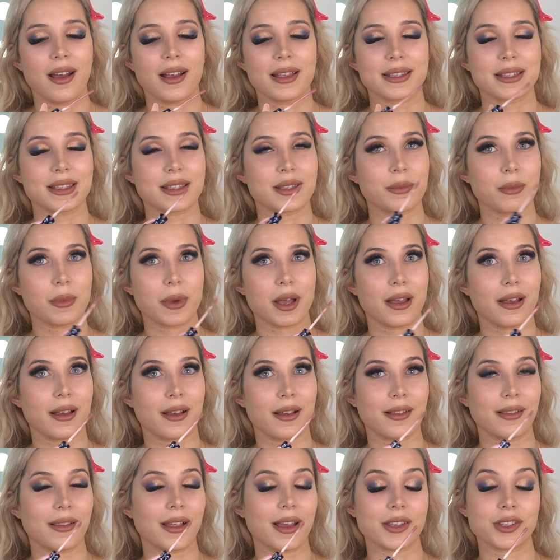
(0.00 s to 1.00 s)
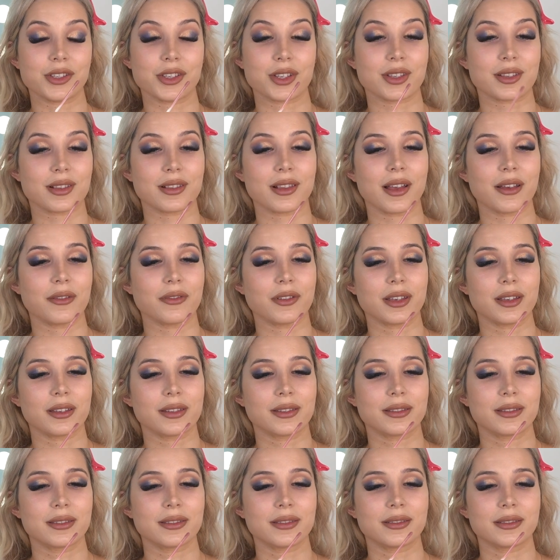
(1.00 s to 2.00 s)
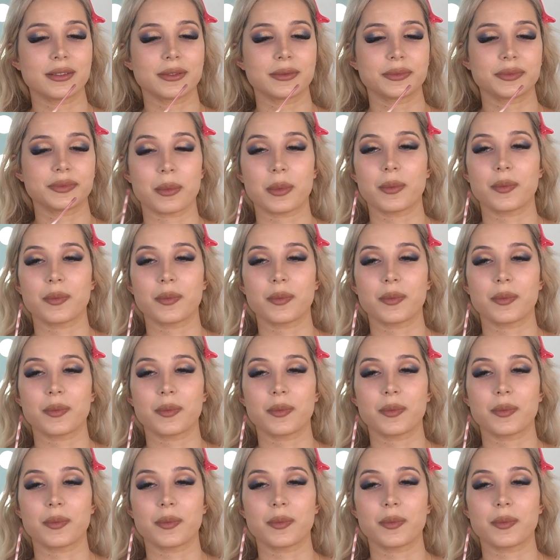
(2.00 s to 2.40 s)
smell. I just love it.